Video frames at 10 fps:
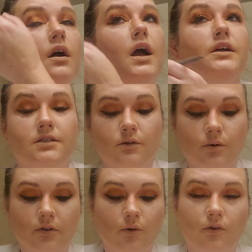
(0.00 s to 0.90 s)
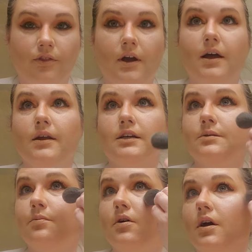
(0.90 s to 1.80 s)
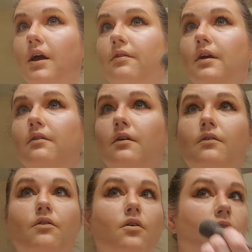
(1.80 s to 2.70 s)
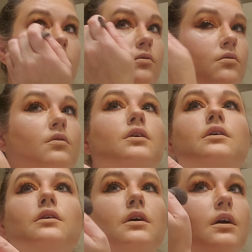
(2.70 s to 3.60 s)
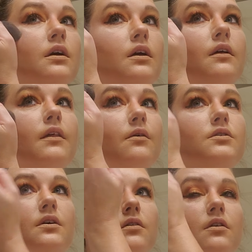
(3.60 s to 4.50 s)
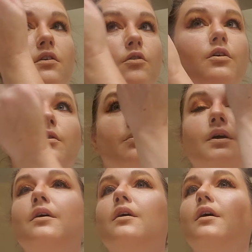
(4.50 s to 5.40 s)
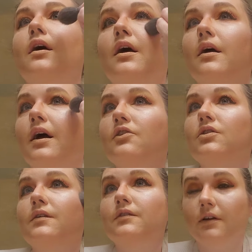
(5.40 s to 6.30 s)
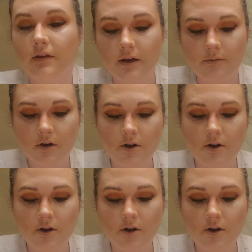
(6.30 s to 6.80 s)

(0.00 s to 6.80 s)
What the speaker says: I still wear the orthotics, but I think that they're... Ooh, that was a little bit... I shouldn't have done that.